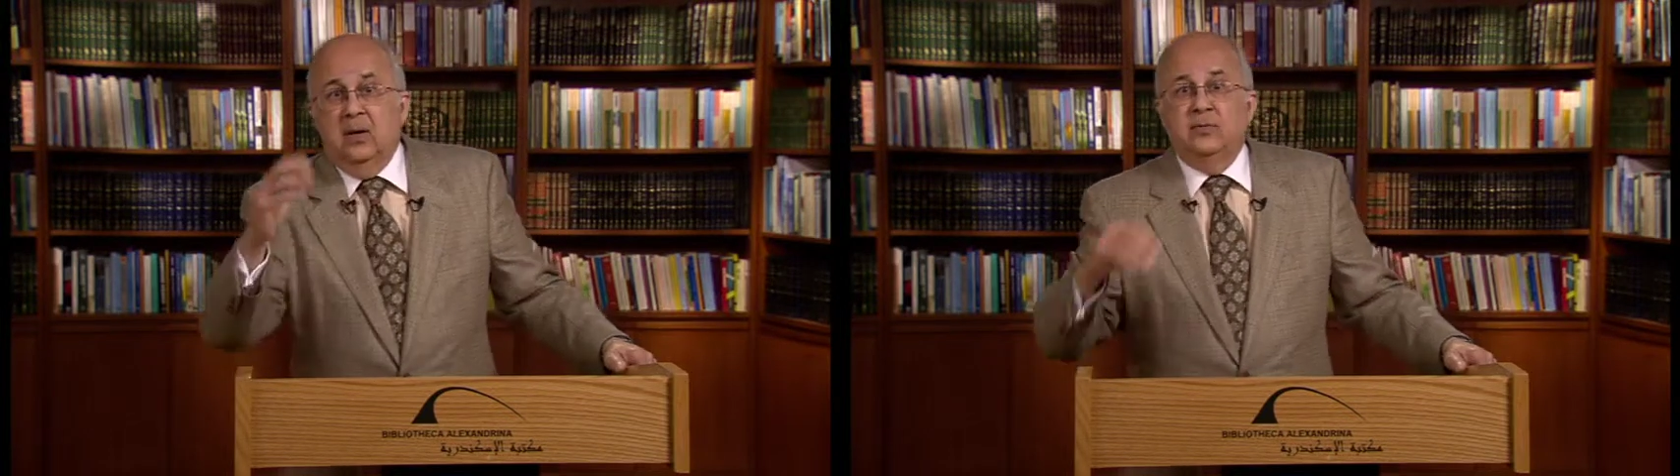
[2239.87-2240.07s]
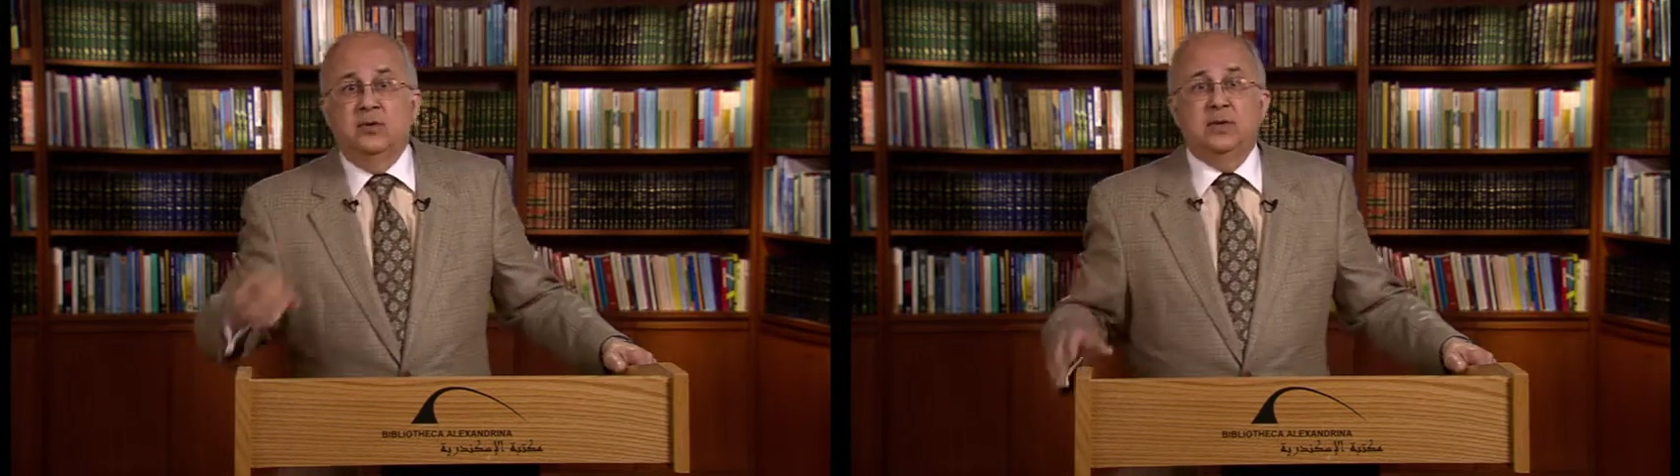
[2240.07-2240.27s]

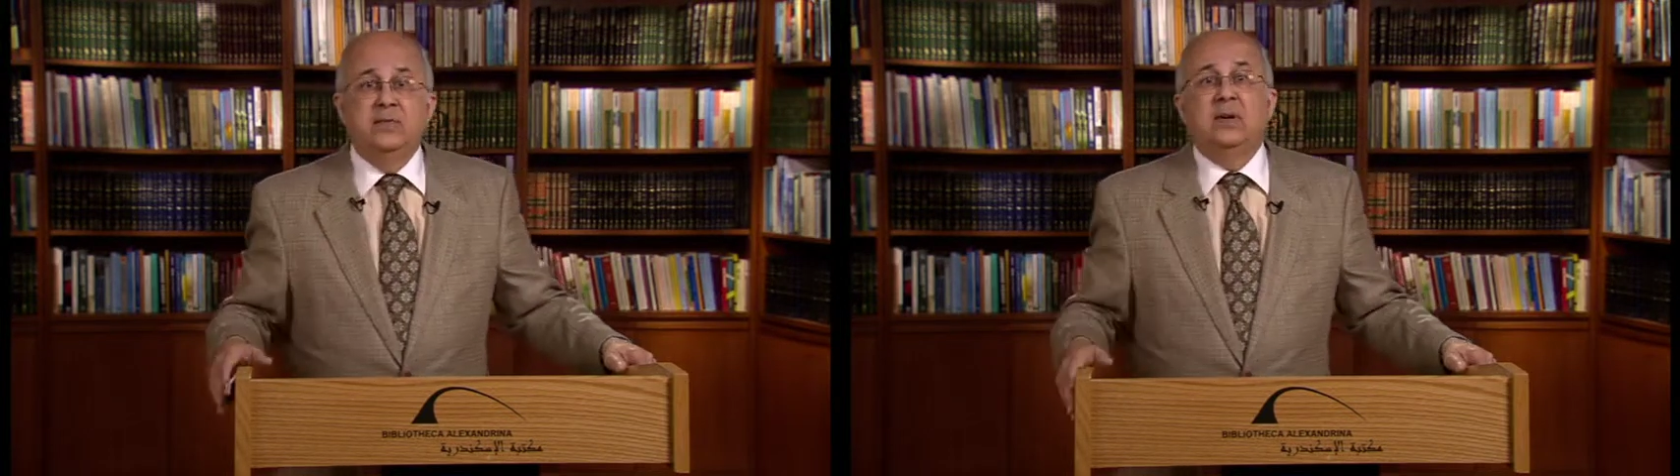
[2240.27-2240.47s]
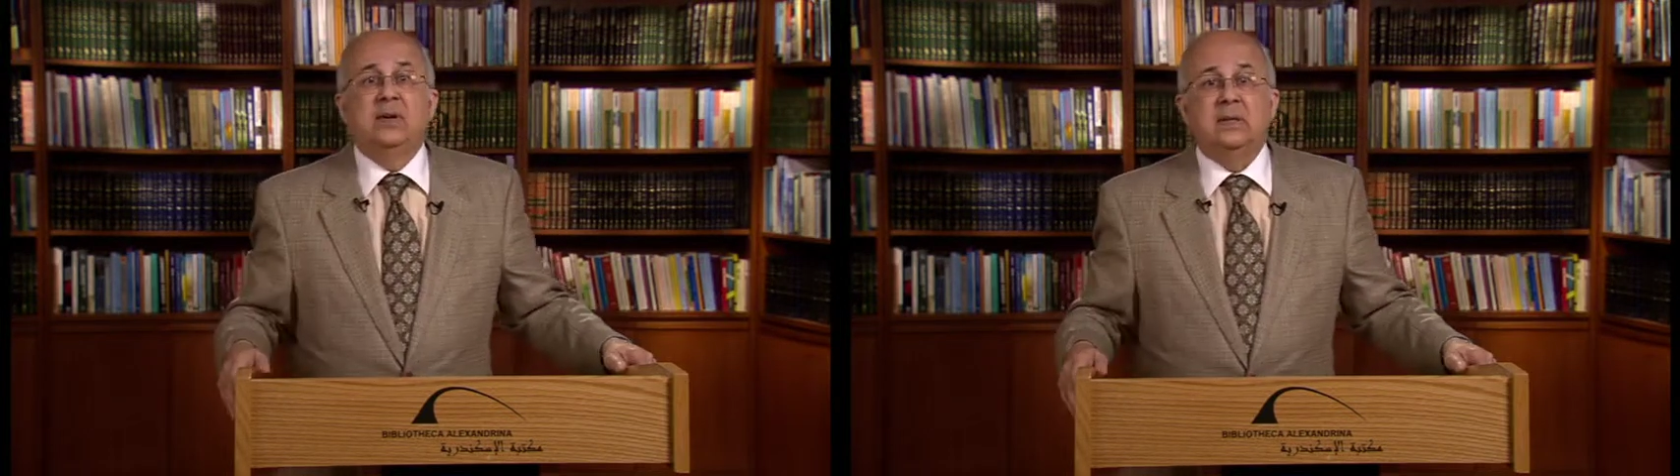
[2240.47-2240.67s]
of the
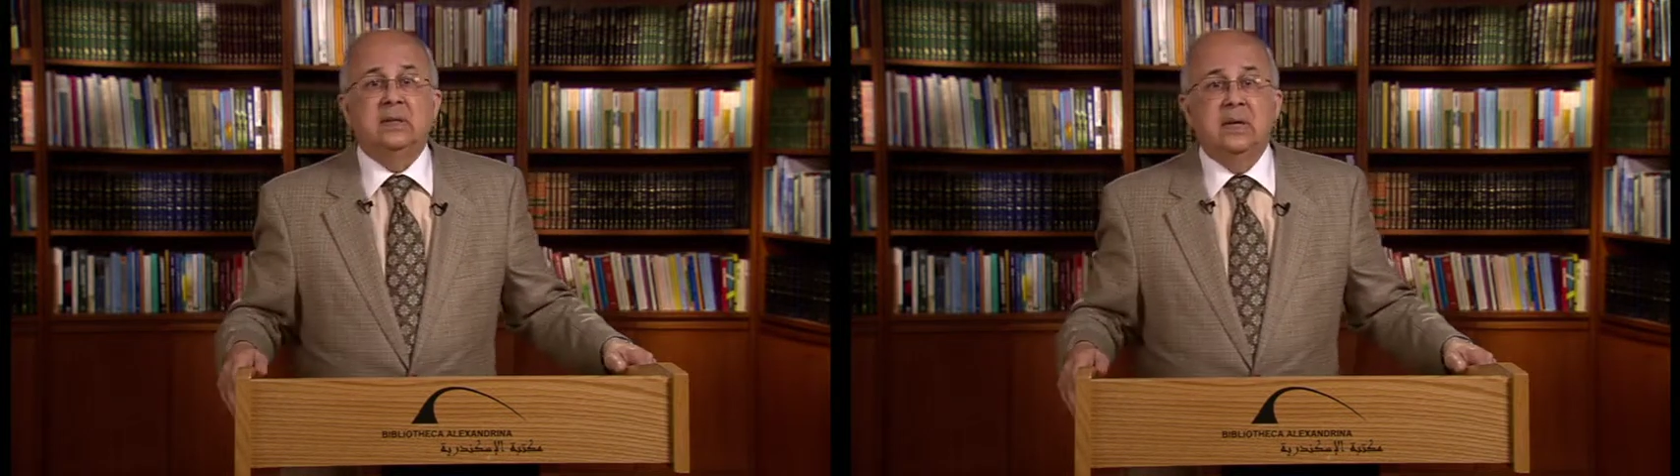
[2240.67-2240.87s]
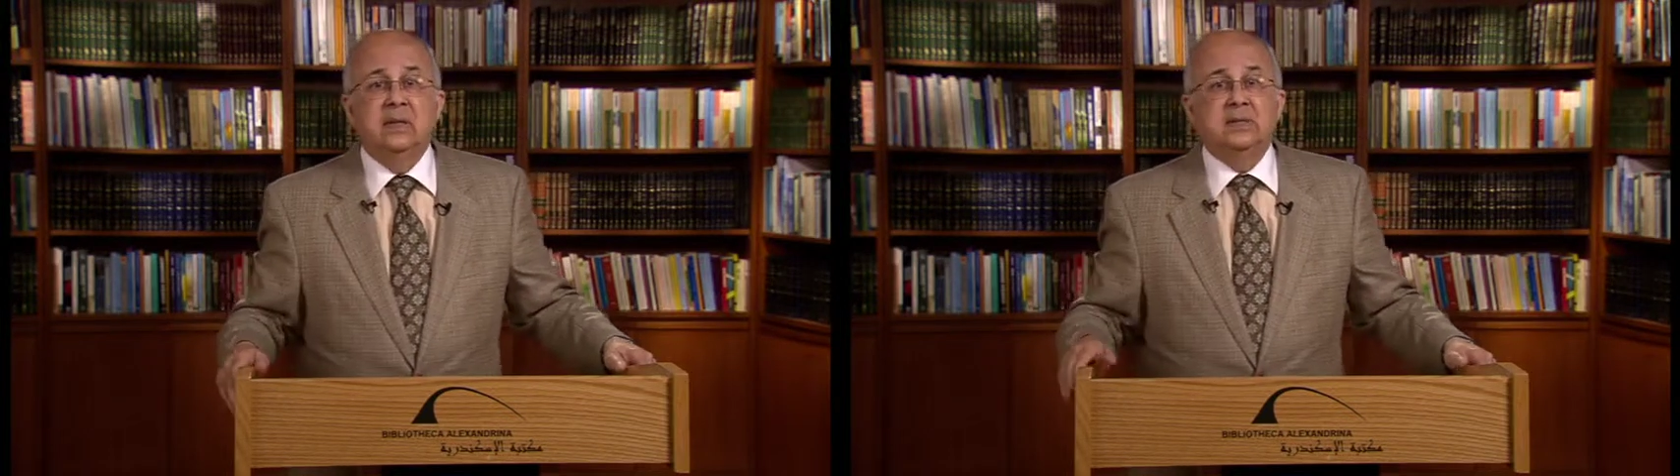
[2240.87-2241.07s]
chivalry
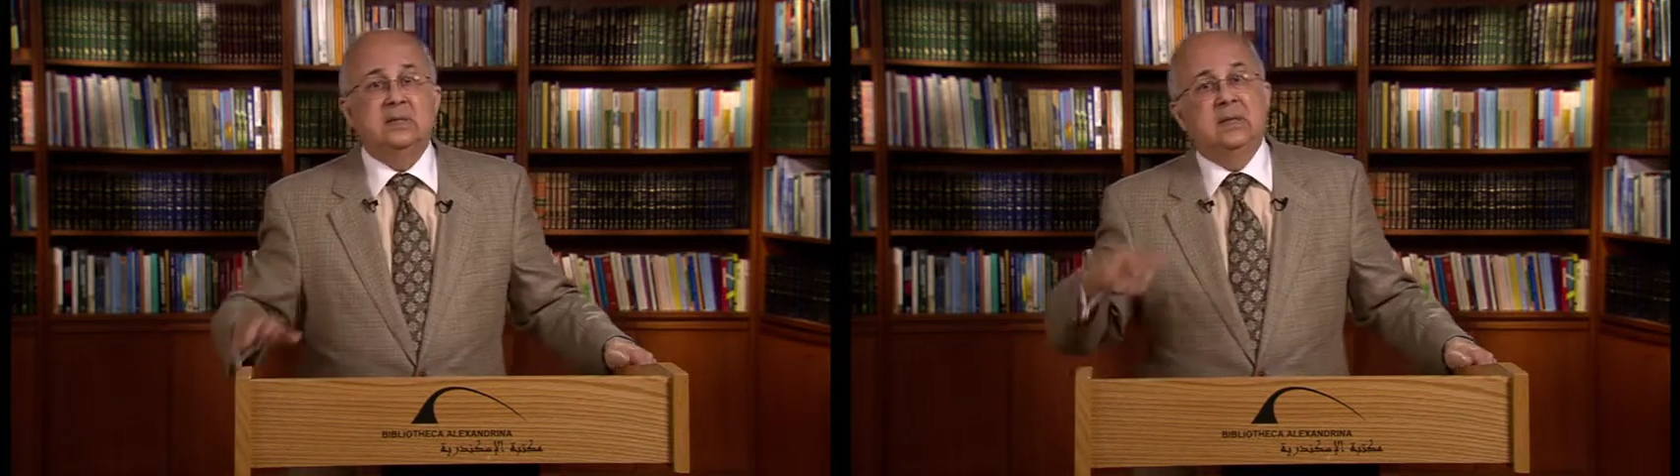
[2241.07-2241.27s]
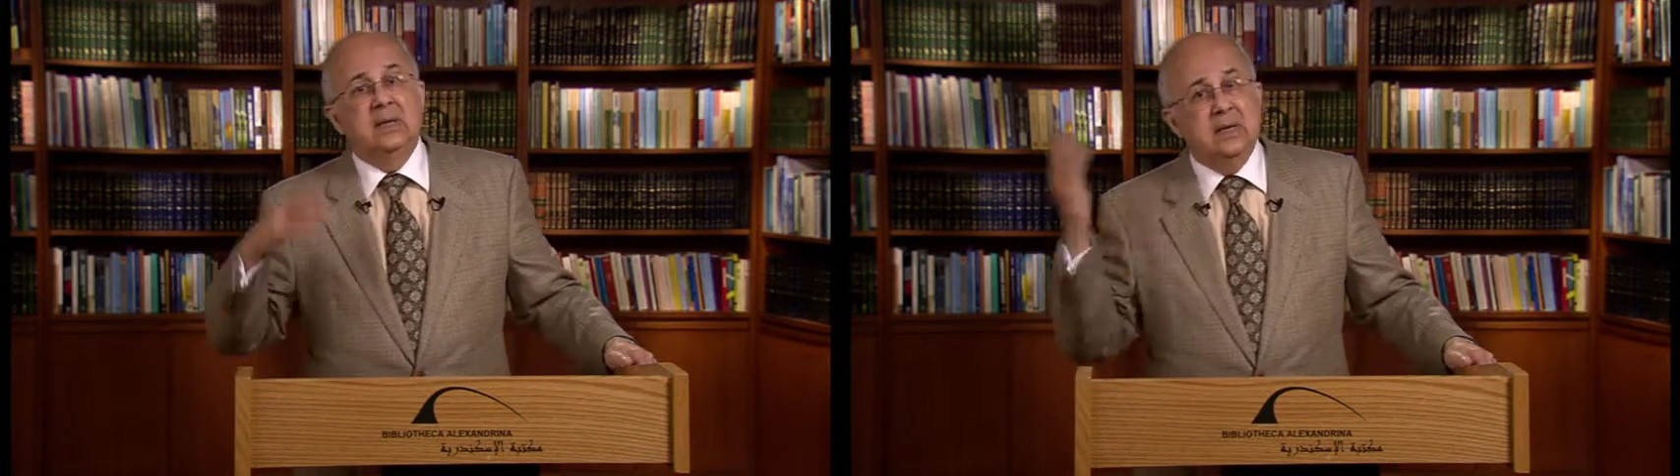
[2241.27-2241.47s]

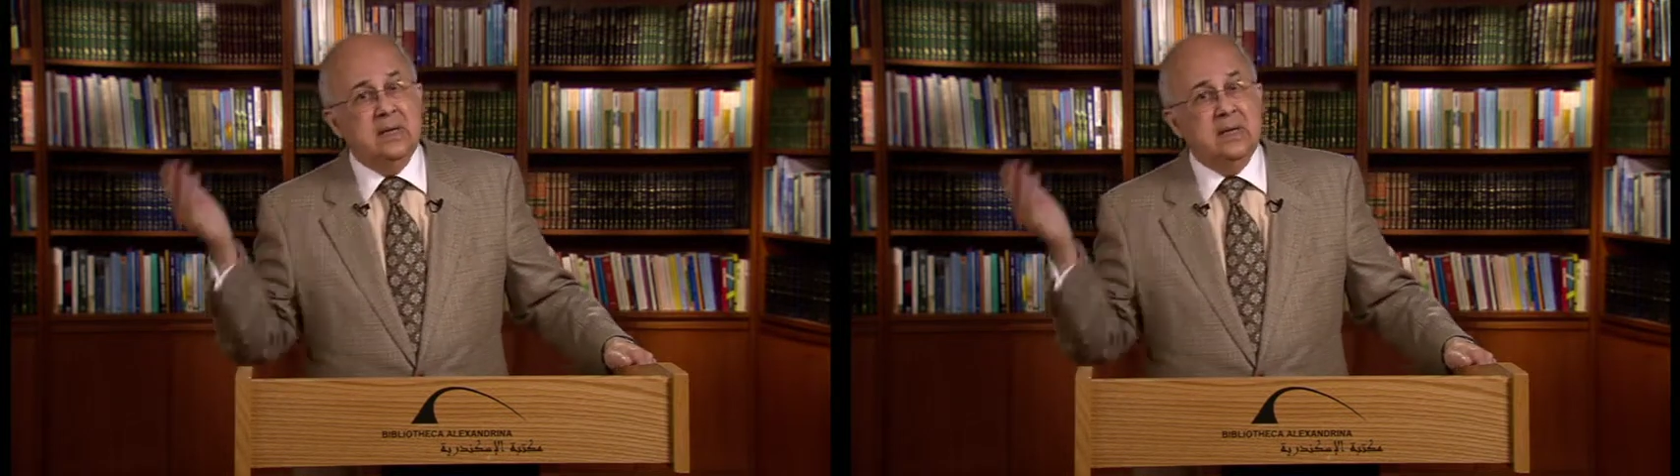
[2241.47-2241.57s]
tales in